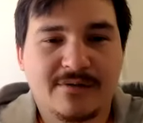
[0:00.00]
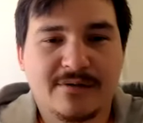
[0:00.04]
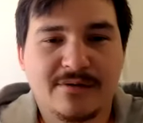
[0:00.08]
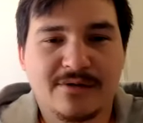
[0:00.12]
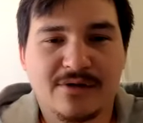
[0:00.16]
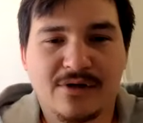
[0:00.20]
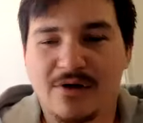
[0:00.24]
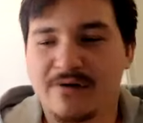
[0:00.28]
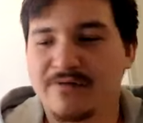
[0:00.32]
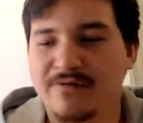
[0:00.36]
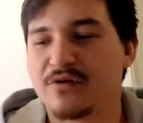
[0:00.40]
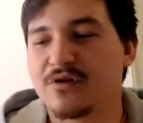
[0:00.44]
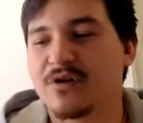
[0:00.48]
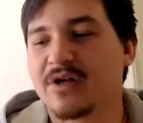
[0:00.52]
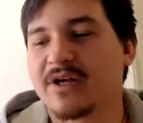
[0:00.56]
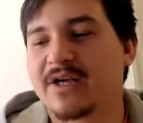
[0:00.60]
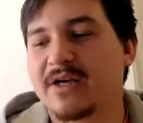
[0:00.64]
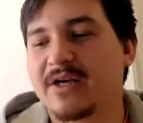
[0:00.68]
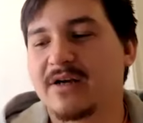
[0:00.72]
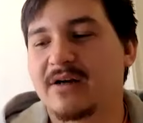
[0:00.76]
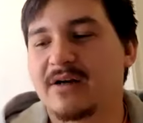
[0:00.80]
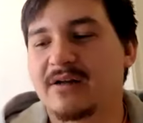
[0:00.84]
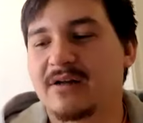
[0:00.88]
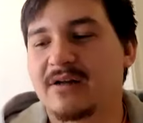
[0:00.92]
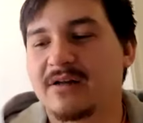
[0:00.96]
So if you look
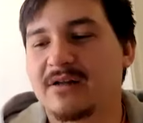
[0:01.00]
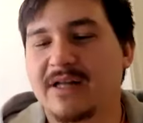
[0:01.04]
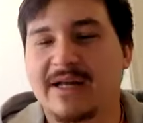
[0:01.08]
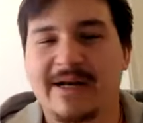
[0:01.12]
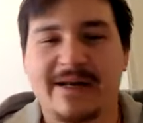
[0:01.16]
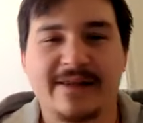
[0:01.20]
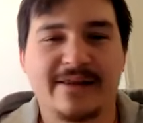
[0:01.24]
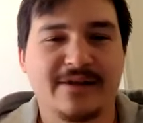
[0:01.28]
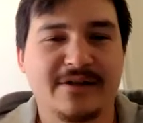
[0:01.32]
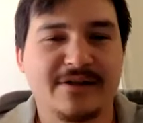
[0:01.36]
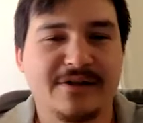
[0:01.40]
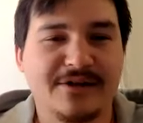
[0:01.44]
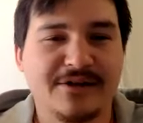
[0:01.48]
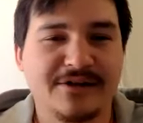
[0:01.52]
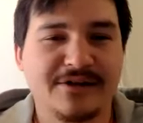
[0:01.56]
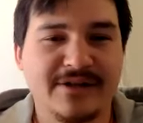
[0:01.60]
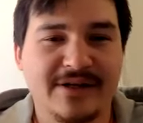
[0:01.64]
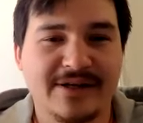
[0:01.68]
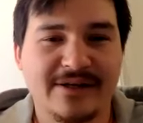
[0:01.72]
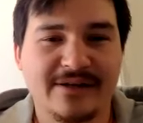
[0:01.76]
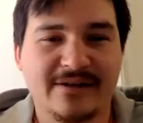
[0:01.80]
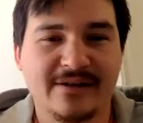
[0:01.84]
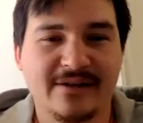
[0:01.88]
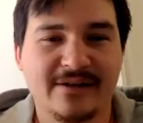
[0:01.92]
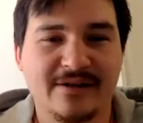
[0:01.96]
at a lot of the
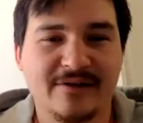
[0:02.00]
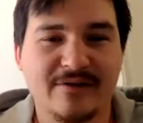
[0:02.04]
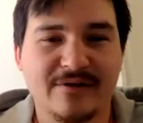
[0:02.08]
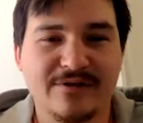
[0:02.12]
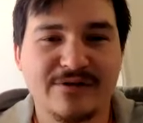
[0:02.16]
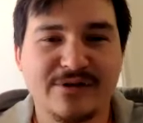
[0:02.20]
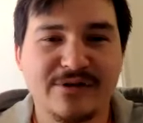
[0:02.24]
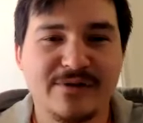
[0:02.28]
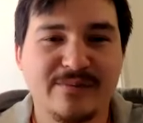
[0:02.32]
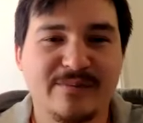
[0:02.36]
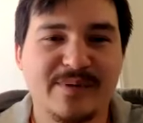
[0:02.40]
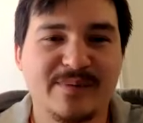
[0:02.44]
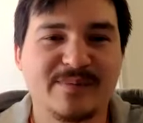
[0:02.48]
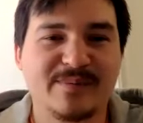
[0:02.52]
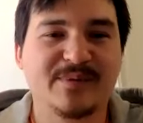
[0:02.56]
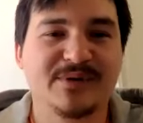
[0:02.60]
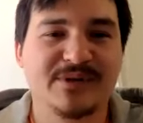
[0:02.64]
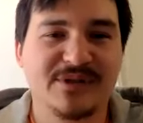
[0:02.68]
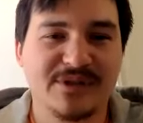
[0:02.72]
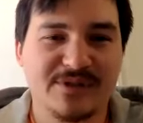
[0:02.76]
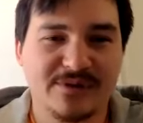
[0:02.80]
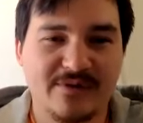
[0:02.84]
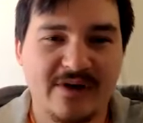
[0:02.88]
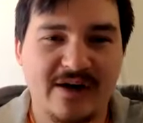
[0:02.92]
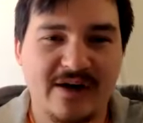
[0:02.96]
near-death literature, people
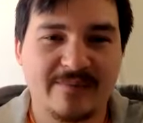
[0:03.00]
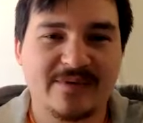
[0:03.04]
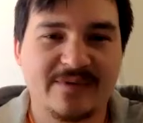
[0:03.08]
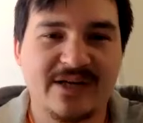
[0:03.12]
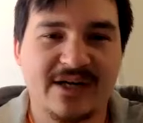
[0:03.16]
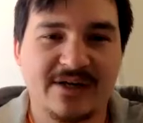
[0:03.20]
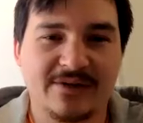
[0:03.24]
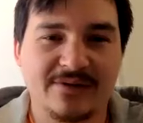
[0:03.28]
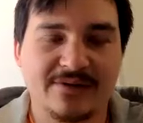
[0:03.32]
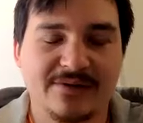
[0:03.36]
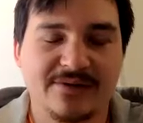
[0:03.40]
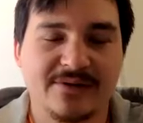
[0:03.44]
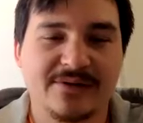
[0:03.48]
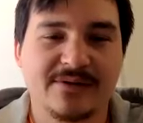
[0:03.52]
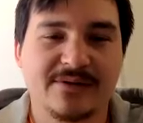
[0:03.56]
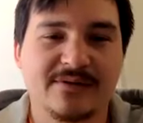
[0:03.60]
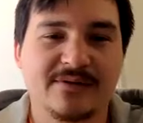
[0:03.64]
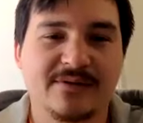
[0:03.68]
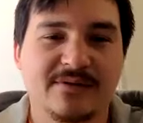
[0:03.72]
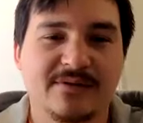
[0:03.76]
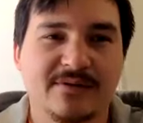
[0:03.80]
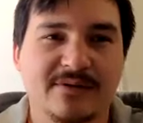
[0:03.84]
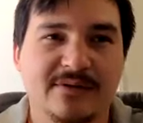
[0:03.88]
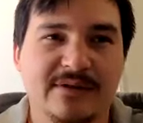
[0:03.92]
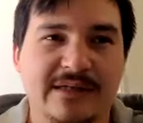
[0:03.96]
describe tunnels,
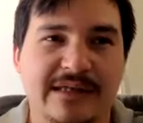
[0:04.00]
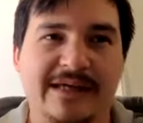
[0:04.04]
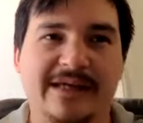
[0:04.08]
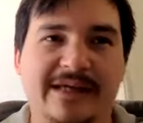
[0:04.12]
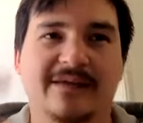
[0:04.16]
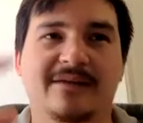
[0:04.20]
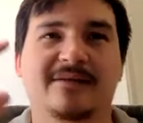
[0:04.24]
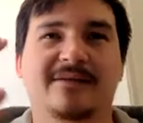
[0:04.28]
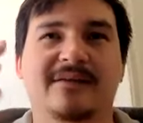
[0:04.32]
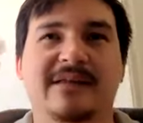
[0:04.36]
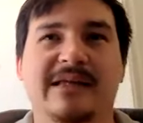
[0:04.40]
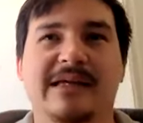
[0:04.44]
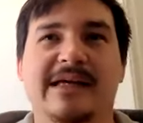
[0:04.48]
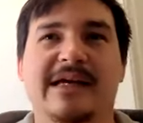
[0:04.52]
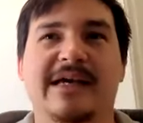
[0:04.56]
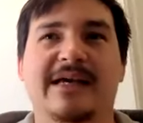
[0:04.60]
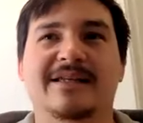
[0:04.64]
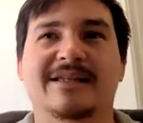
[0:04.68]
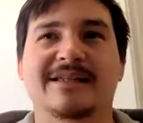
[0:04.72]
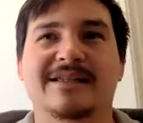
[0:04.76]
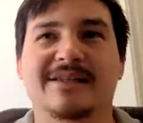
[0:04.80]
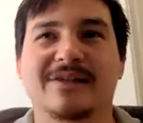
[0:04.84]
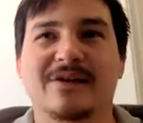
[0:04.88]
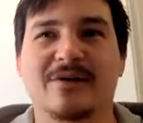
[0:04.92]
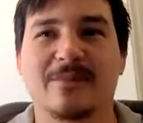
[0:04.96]
like they
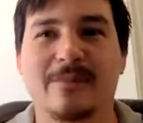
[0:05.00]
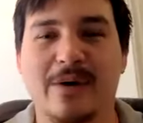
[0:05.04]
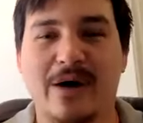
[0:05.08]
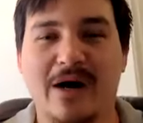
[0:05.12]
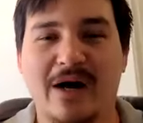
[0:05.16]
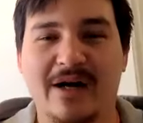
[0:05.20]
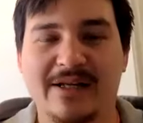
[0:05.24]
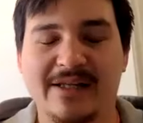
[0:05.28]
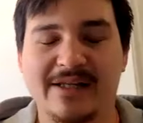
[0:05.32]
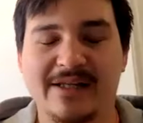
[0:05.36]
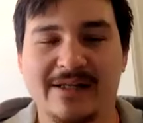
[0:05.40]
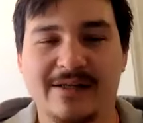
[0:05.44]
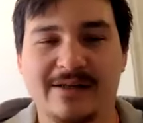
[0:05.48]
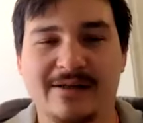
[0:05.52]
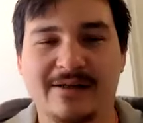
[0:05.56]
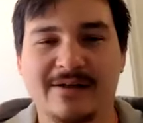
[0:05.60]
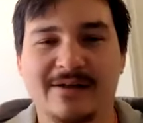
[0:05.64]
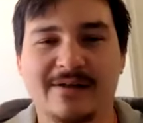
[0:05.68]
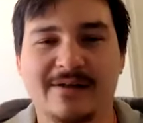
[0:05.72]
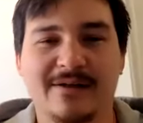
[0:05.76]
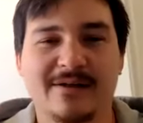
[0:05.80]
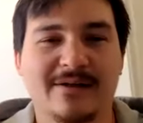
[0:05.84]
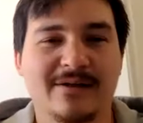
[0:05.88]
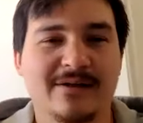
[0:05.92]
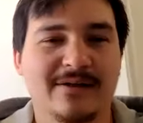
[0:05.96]
exit their body,
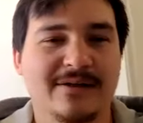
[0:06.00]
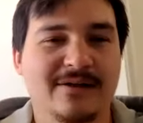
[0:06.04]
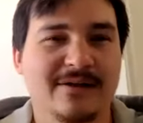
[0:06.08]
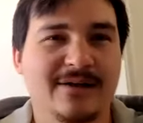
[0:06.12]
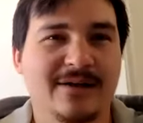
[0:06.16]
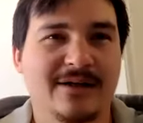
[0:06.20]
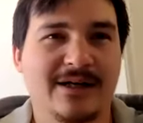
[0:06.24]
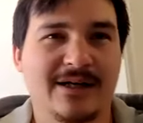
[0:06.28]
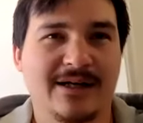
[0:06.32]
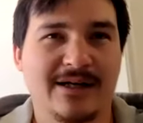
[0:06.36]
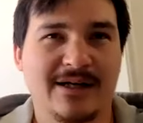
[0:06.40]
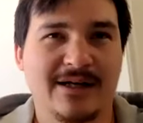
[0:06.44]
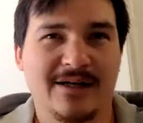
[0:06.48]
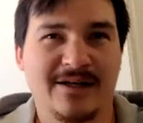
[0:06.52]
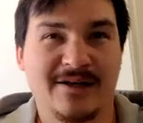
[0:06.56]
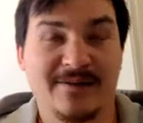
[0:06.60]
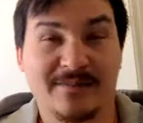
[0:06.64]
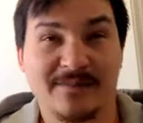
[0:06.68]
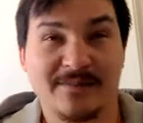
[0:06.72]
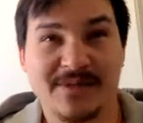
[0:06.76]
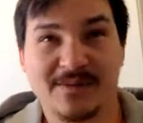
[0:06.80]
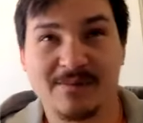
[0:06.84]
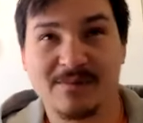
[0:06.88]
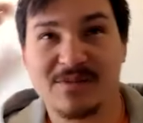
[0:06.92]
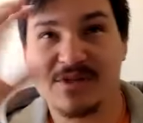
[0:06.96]

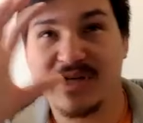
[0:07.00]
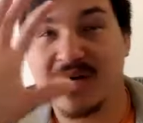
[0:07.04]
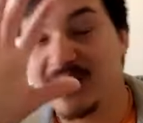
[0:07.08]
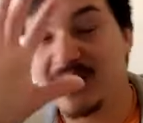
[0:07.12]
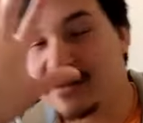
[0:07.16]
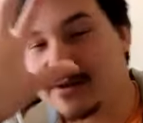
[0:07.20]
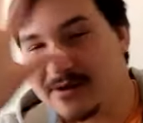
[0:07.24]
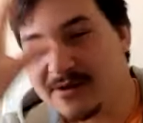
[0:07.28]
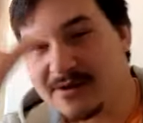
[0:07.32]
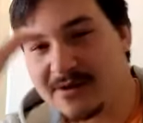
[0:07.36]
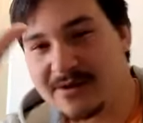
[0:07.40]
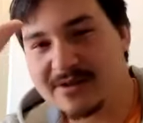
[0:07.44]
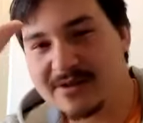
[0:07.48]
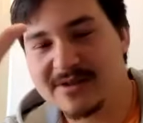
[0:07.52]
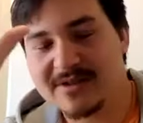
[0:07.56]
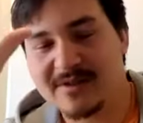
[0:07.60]
some tunnel